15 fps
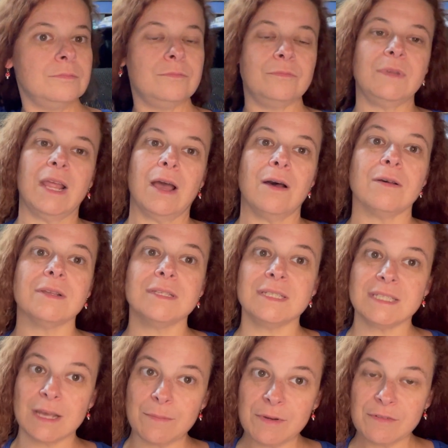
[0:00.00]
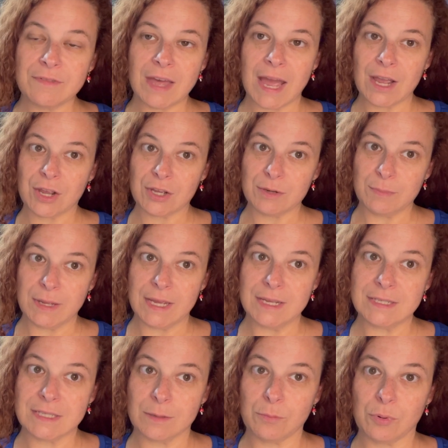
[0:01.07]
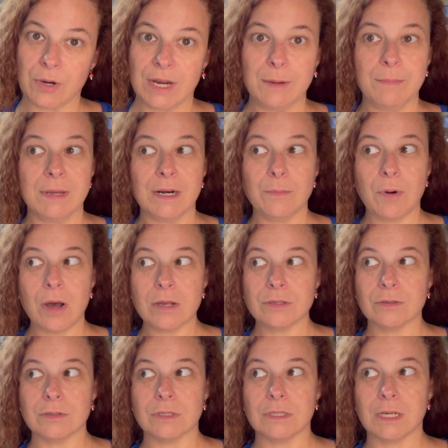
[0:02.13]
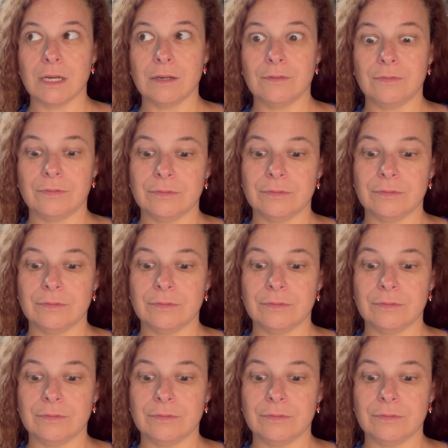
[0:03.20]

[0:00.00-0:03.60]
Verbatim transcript: Now, some of that could be some premenopausal stuff.